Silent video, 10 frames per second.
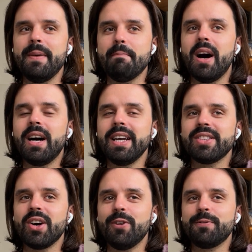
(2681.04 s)
the
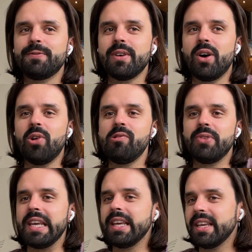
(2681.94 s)
mind of
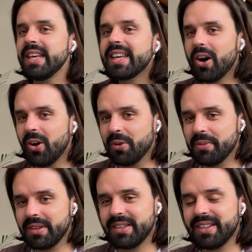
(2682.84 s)
all the
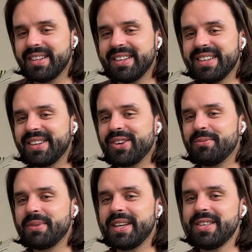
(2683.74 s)
e-com
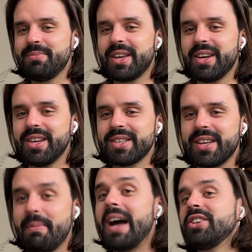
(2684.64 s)
companies,
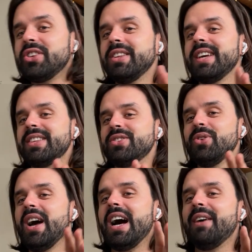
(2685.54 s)
because imagine that
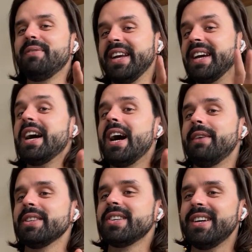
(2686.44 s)
you have an AI
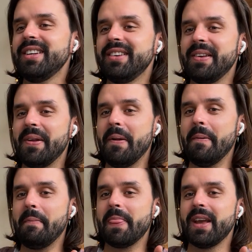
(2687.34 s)
avatar
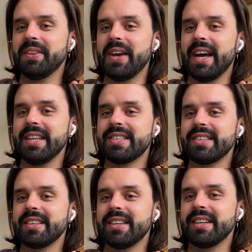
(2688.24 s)
that
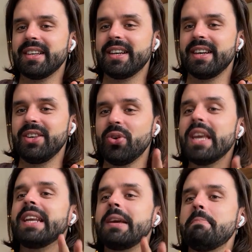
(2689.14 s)
you
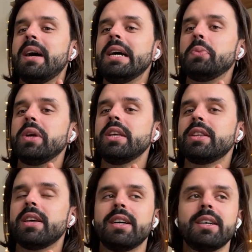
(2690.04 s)
can combine with